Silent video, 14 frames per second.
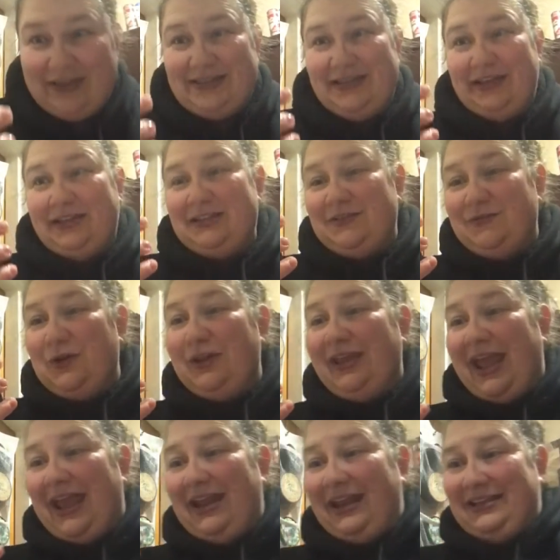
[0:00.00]
It's an
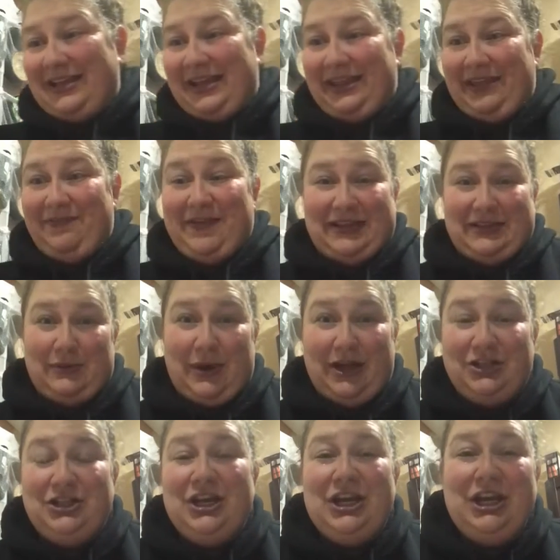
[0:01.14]
exfoliating daily face
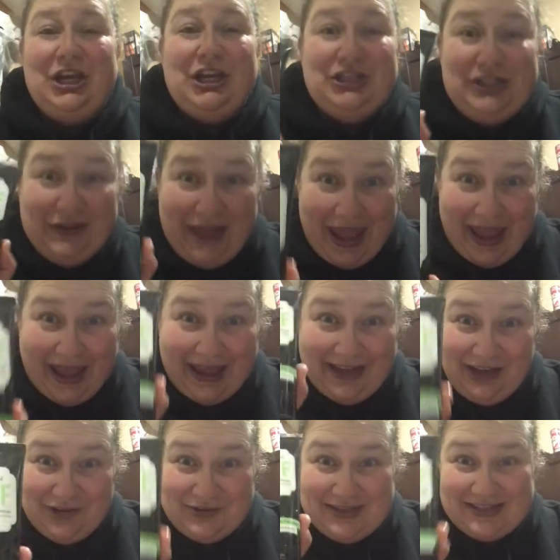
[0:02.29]
wash. So you can
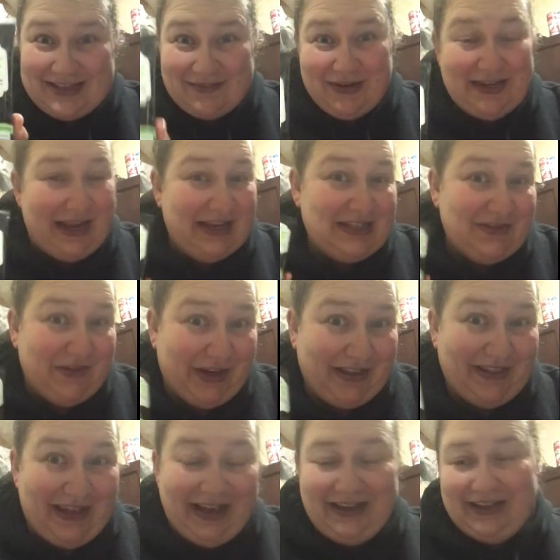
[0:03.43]
use this every day. It's a very
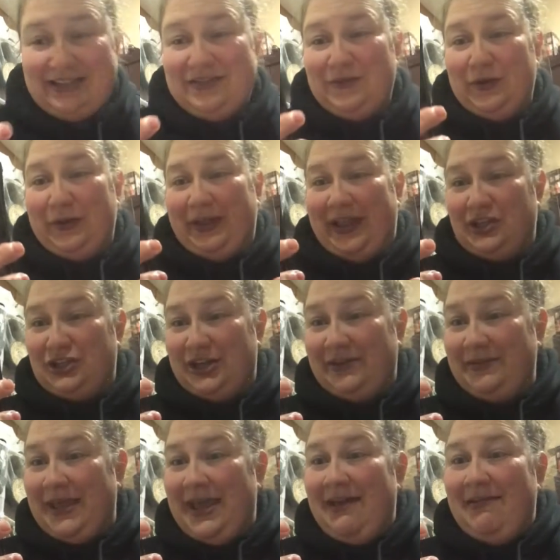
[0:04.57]
light exfoliation.
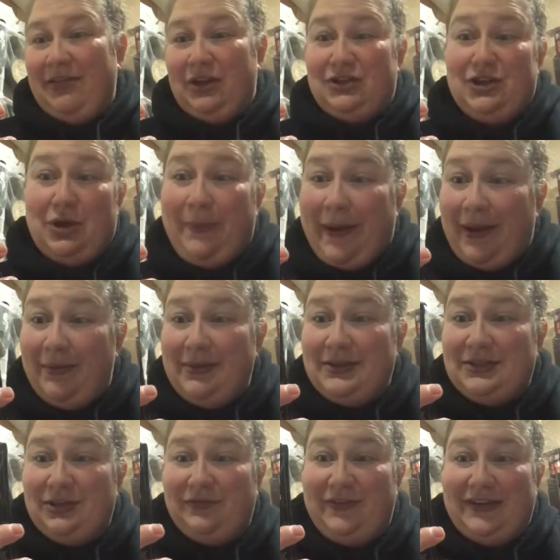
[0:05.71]
There's no
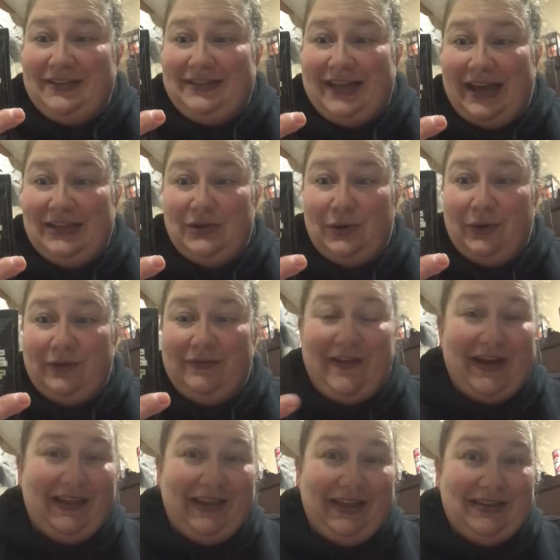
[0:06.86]
parabens, sulfates, dyes, or
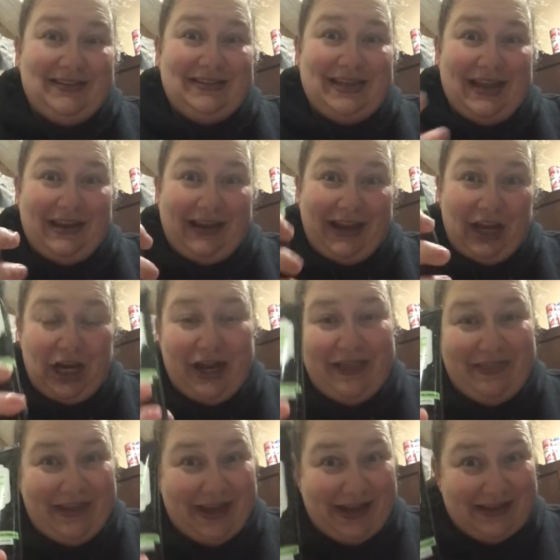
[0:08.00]
phthalates in here,
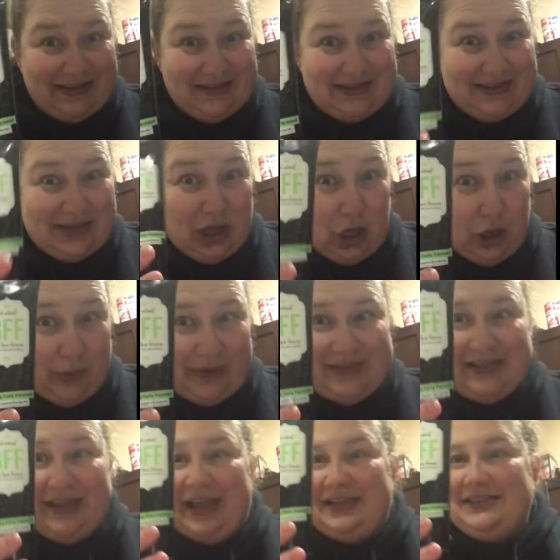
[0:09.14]
and that's always
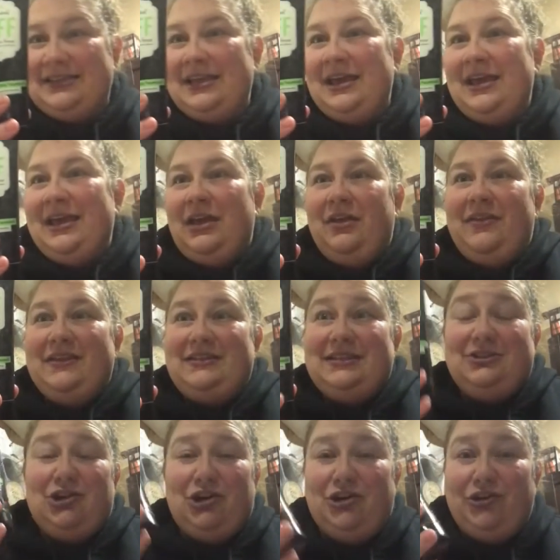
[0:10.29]
the case. This
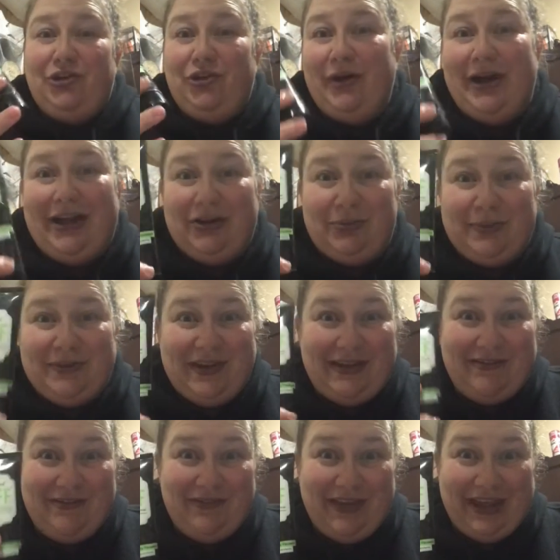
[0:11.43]
is also 100%
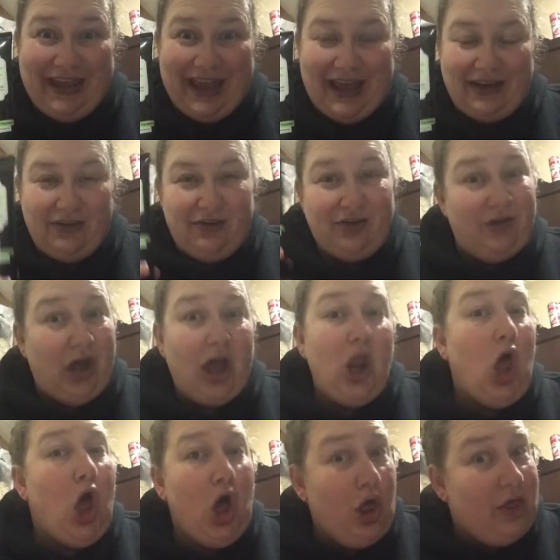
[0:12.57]
vegan. So not
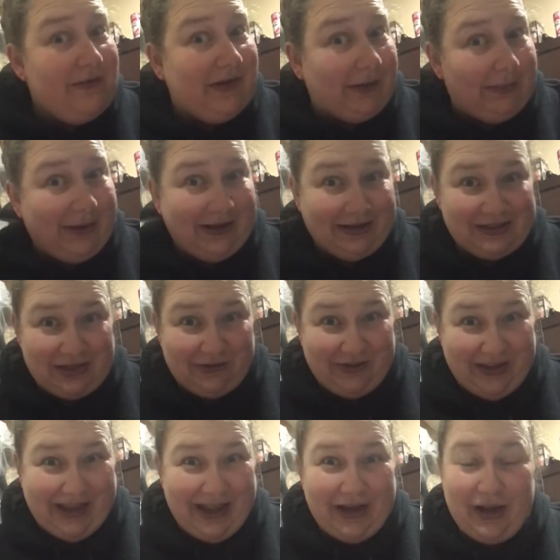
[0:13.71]
all of our products are
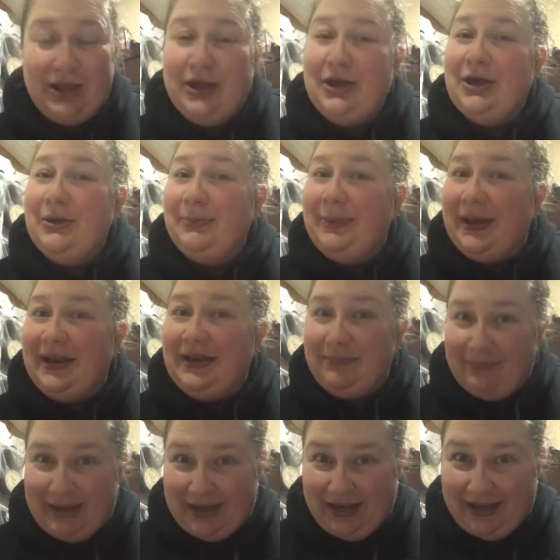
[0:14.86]
vegan, but
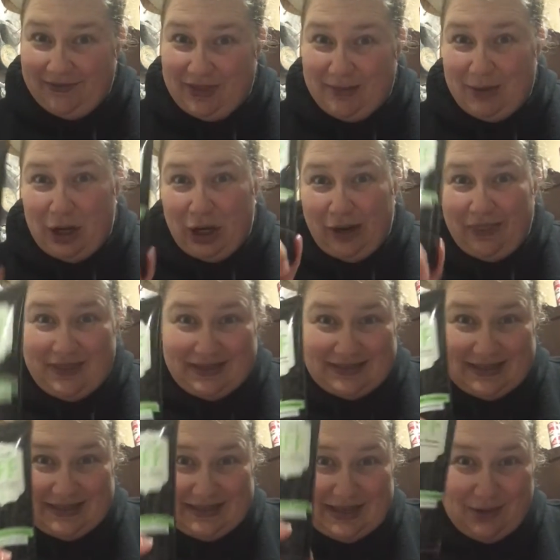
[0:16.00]
many of them are.
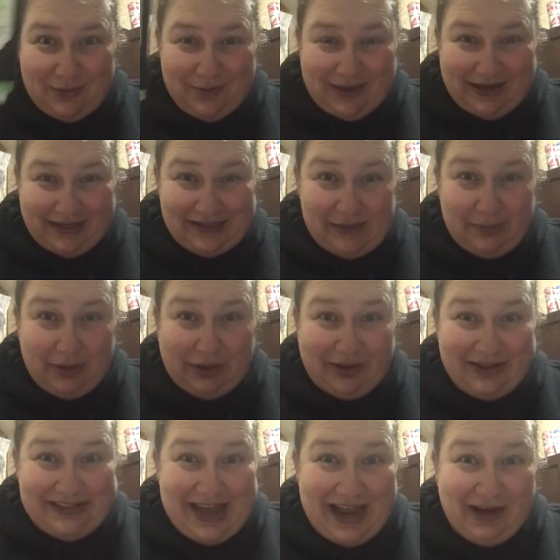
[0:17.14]
This is one example. Our
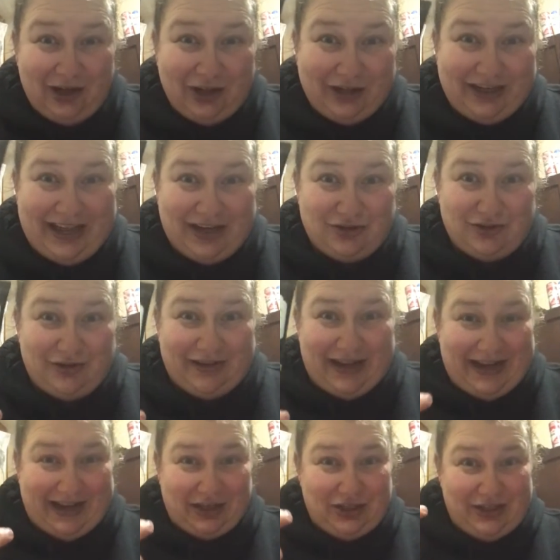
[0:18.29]
entire Look Natural
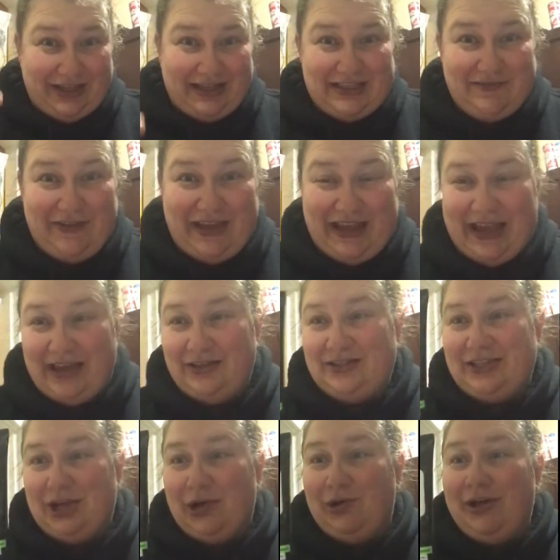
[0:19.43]
line actually is vegan.
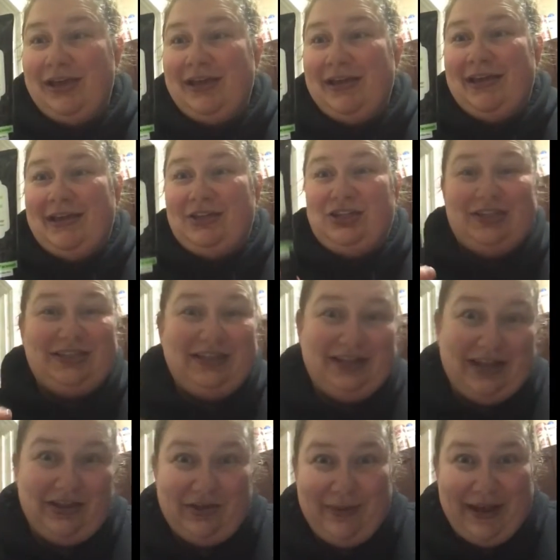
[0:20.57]
So it's just
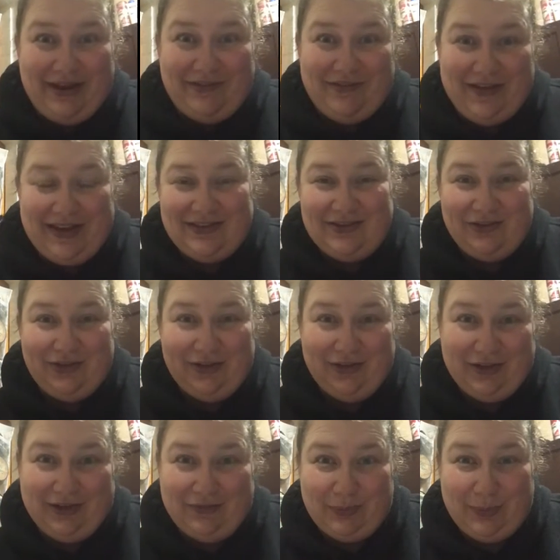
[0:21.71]
another benefit. So if you're
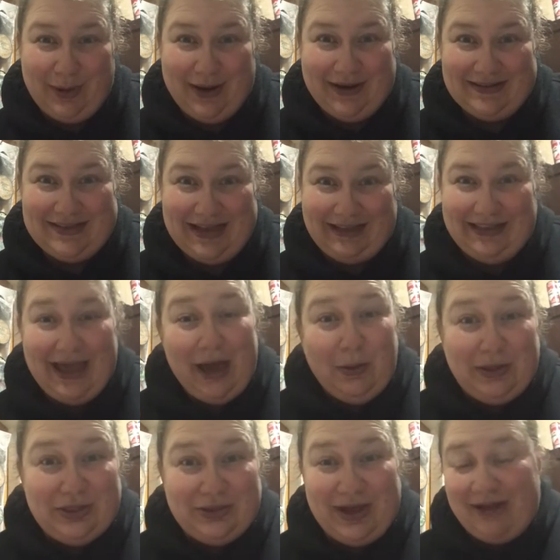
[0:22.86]
looking for products like that,
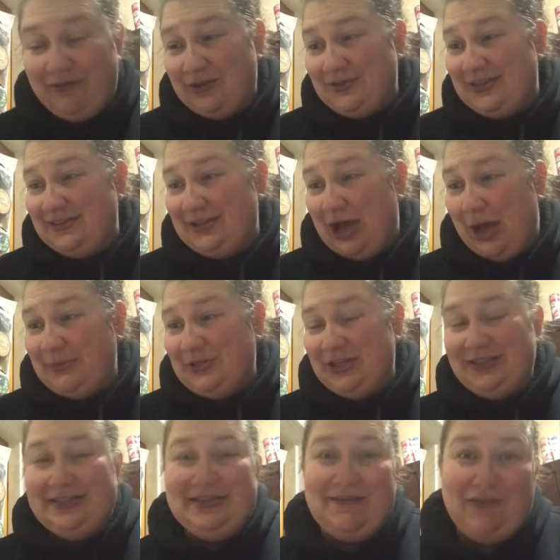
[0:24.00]
we do have those as
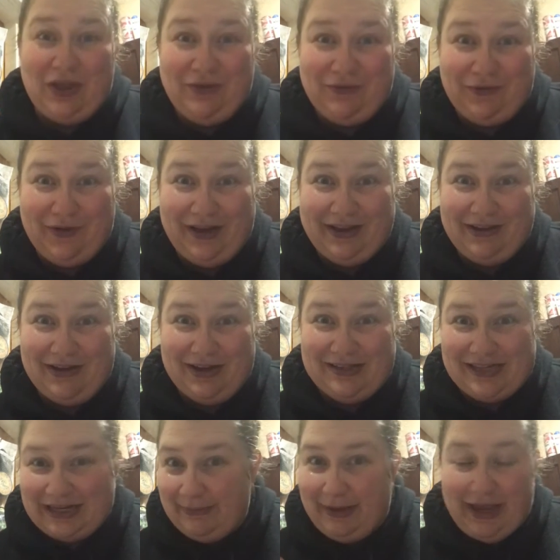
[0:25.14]
options. Feel free to
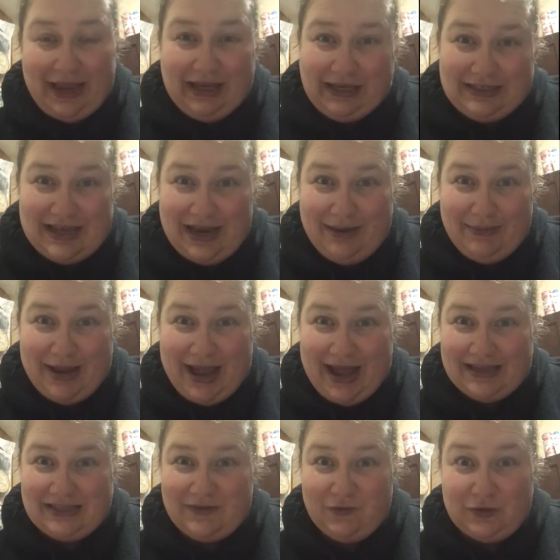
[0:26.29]
contact me anytime to
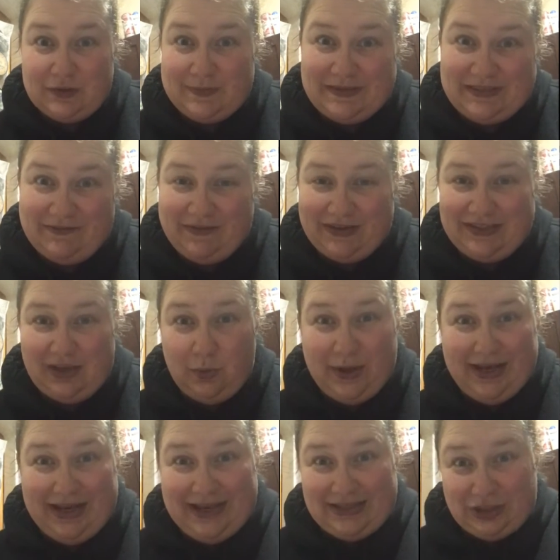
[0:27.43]
ask for specifics on
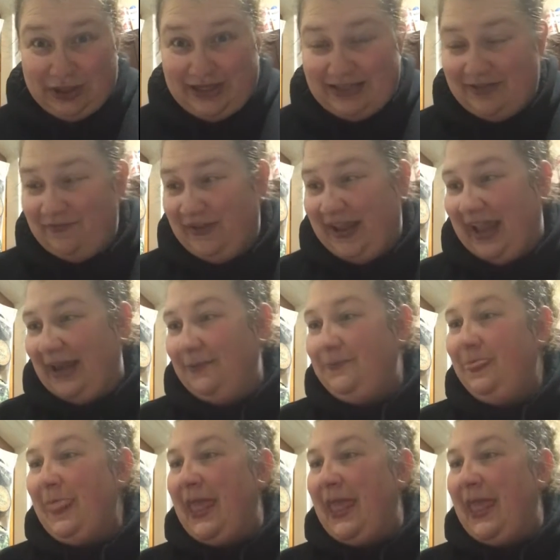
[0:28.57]
what is or isn't vegan.